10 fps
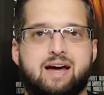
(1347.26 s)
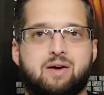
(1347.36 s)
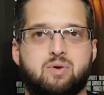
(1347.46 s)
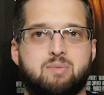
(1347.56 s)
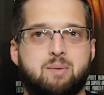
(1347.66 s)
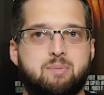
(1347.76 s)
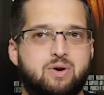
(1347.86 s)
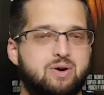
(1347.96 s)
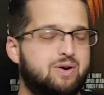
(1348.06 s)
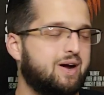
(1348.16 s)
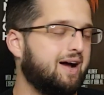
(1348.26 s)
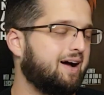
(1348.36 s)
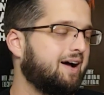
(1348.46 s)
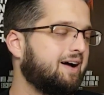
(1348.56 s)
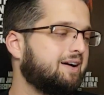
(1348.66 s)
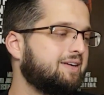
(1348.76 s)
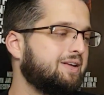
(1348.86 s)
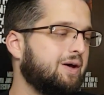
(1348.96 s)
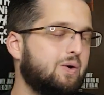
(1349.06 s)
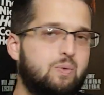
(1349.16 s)
I remember,
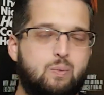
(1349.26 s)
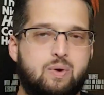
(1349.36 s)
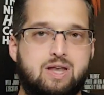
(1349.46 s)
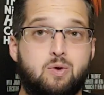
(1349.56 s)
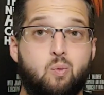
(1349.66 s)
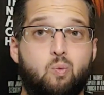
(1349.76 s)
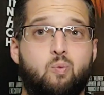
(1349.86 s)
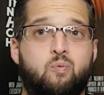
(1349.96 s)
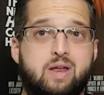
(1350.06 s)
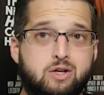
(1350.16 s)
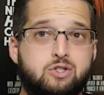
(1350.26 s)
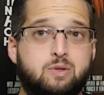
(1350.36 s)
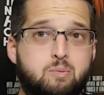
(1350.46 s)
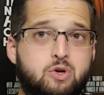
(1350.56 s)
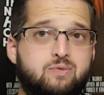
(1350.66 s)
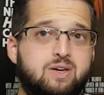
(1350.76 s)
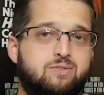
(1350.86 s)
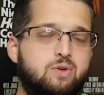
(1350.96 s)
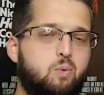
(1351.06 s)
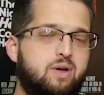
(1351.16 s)
you know, when you finish the movie,
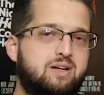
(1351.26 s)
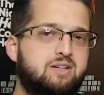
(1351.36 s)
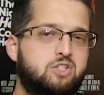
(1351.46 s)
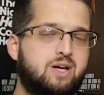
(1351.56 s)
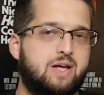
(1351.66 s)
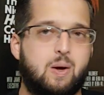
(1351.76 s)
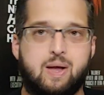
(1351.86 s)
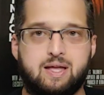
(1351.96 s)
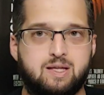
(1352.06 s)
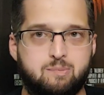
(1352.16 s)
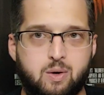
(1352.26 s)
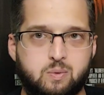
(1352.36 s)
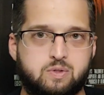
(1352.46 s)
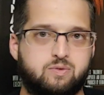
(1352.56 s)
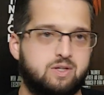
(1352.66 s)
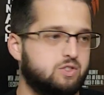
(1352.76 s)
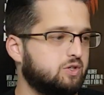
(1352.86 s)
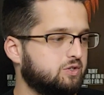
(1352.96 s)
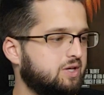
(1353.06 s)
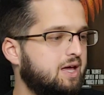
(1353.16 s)
if you wanted to check out any bonus
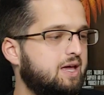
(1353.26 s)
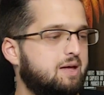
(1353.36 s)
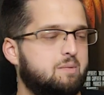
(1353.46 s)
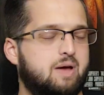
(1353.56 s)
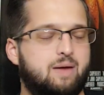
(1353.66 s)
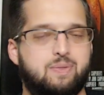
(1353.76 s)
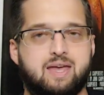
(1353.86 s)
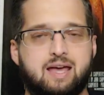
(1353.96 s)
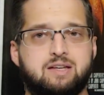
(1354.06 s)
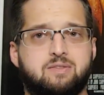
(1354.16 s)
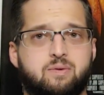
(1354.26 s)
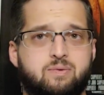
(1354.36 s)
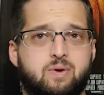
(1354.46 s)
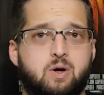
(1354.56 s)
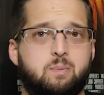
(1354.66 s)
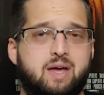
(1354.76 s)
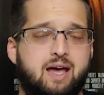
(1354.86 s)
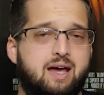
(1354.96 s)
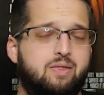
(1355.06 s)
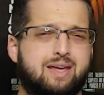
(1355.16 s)
features, at the end of the film, they
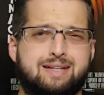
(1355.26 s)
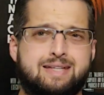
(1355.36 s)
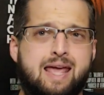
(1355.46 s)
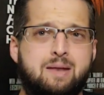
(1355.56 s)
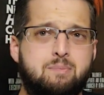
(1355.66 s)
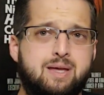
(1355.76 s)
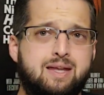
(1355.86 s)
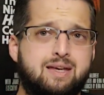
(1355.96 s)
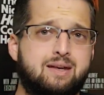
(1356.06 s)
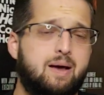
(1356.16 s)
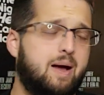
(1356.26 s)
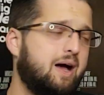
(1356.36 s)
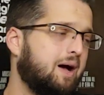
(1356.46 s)
had like a 10-minute